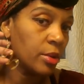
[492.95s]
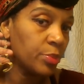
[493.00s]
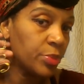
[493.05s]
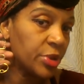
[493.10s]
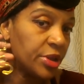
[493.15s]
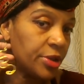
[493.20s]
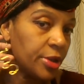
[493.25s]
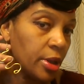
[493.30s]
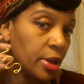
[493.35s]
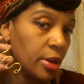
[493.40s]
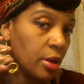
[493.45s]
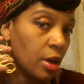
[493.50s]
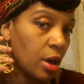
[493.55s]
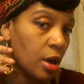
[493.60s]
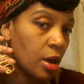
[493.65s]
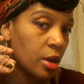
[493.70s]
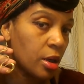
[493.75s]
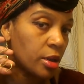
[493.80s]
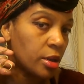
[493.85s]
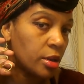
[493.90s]
but there
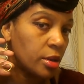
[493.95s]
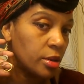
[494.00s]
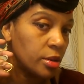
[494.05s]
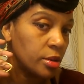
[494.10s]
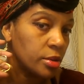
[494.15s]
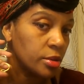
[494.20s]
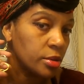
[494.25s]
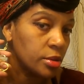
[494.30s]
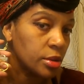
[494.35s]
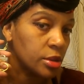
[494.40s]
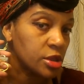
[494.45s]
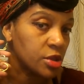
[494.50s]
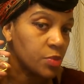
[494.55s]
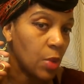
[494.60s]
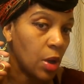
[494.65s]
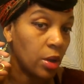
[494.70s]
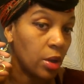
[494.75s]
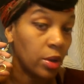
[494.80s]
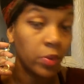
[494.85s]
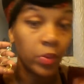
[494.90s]
are the
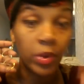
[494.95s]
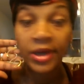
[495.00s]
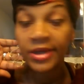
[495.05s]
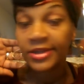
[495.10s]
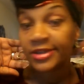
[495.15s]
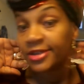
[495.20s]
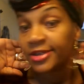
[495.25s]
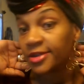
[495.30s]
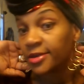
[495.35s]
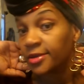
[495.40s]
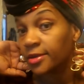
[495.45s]
smaller ones.